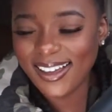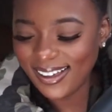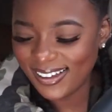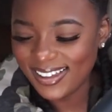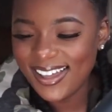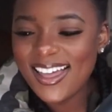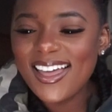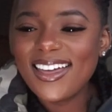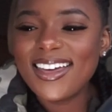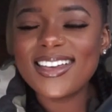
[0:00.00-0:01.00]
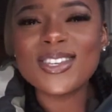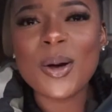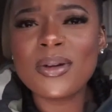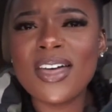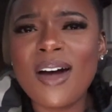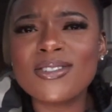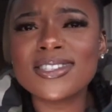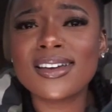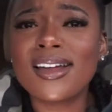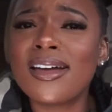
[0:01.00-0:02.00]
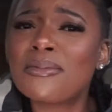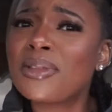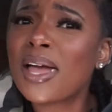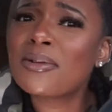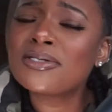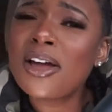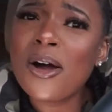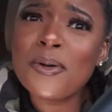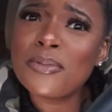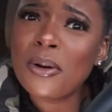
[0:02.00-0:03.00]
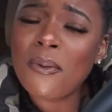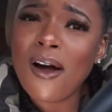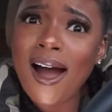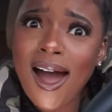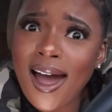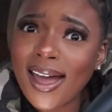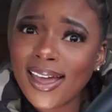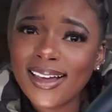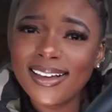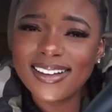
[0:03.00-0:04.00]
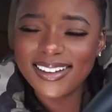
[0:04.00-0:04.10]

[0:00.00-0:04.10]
He told me that. I was looking at him like, no, but why?